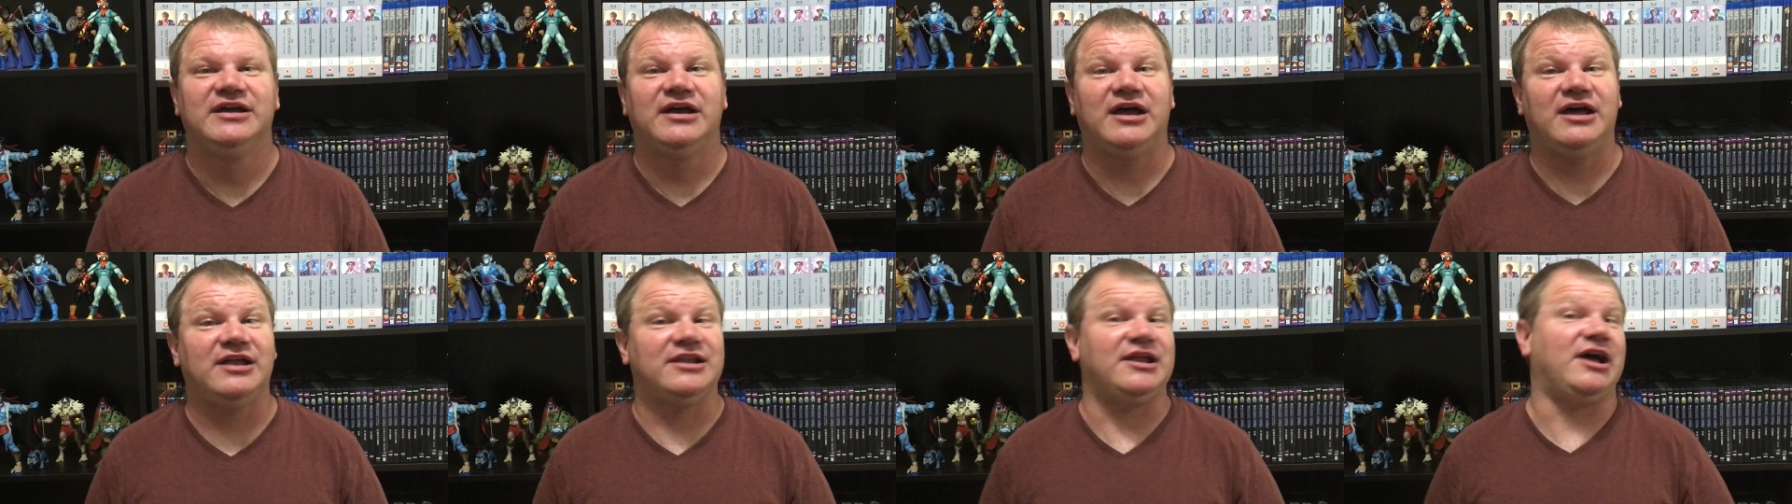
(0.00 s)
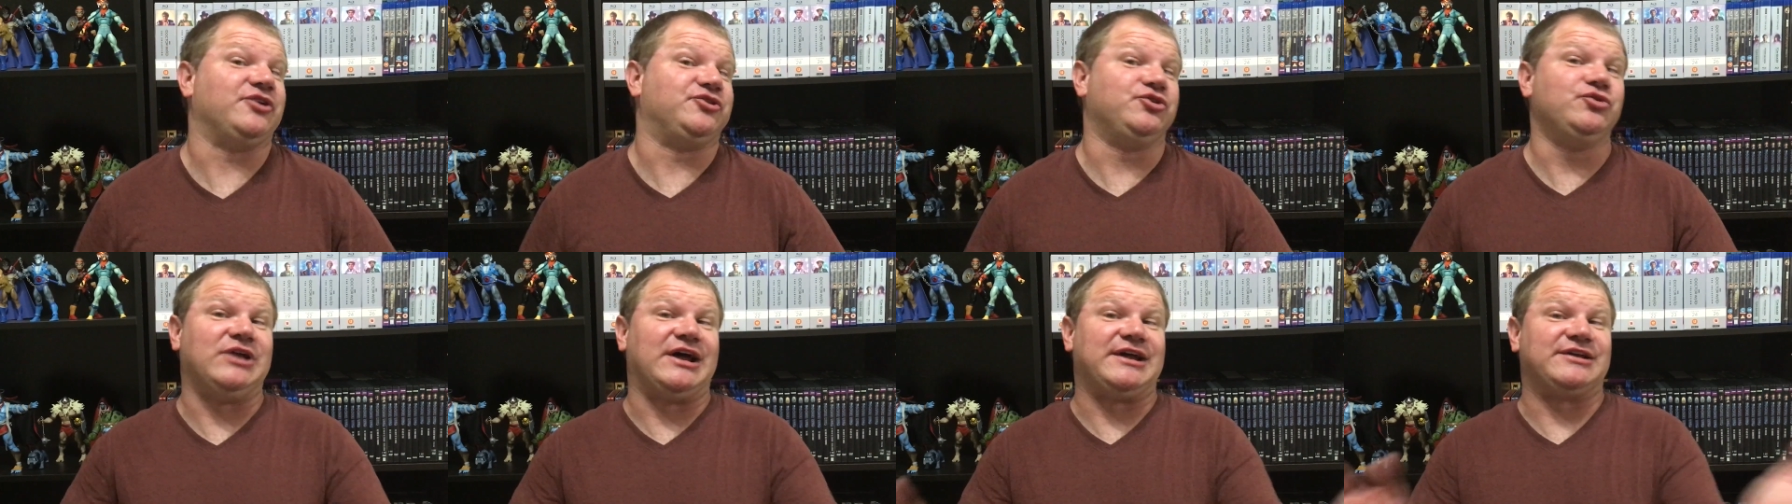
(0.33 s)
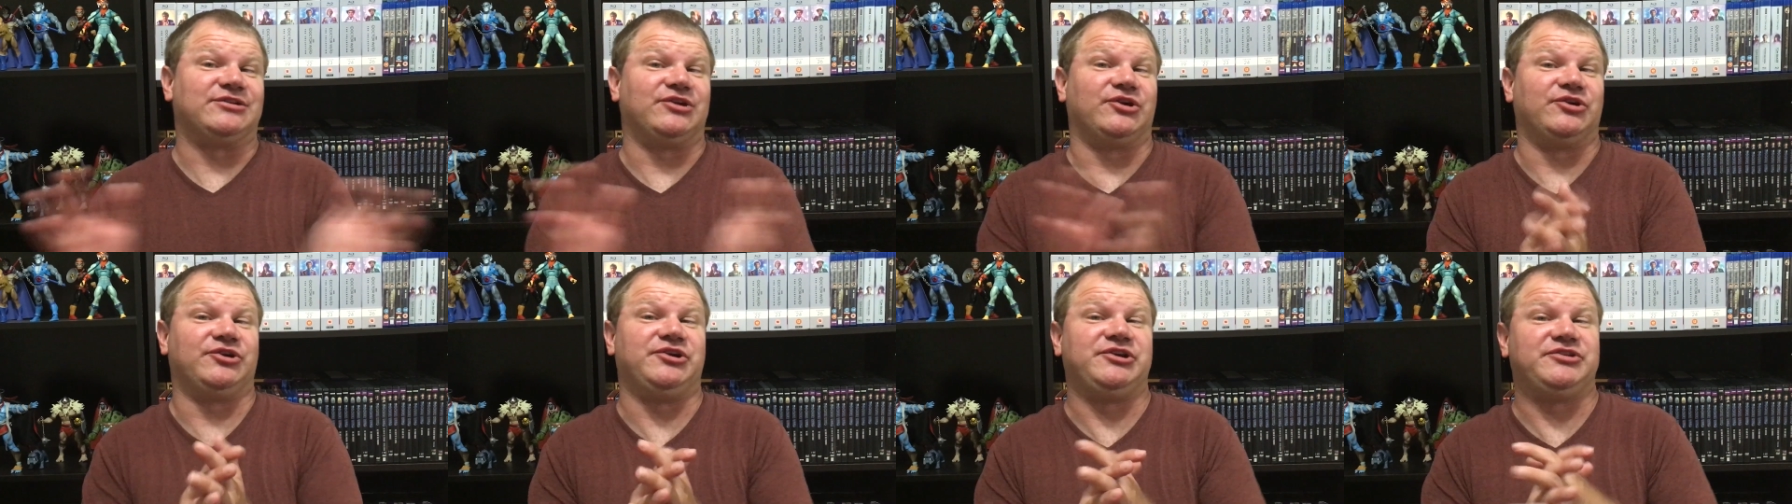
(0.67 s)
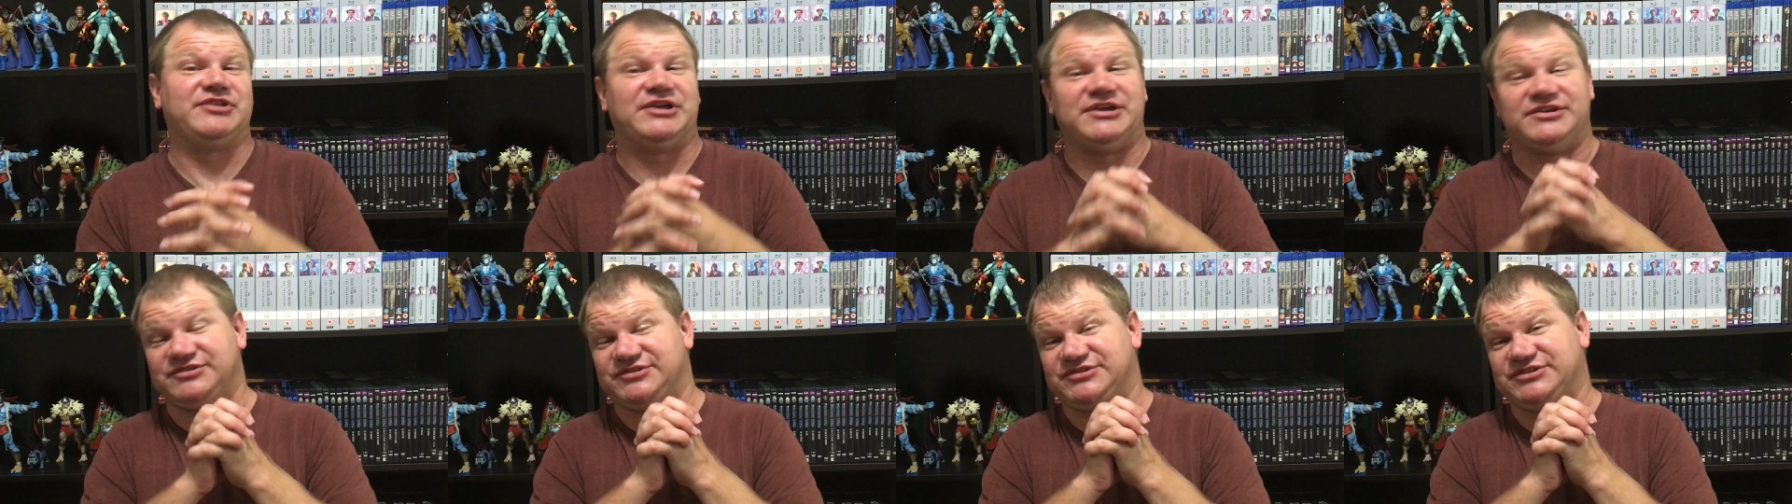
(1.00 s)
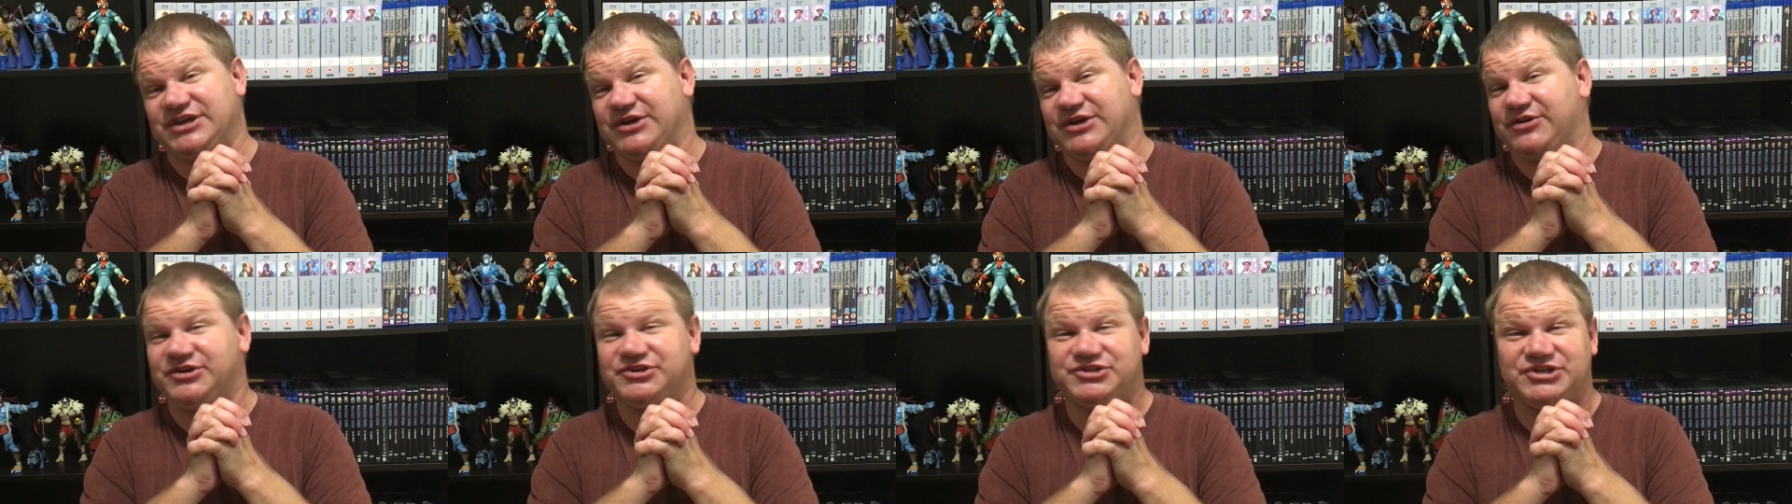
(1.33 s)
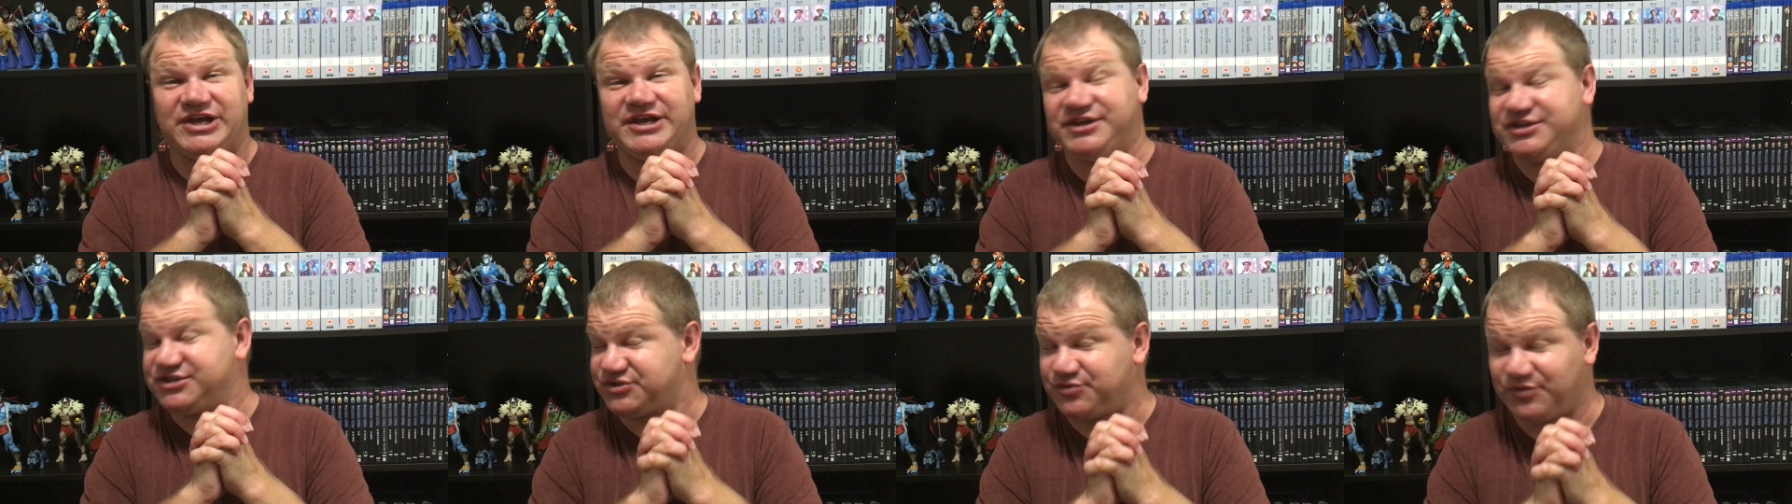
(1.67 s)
I do like learning that Sarah Jane is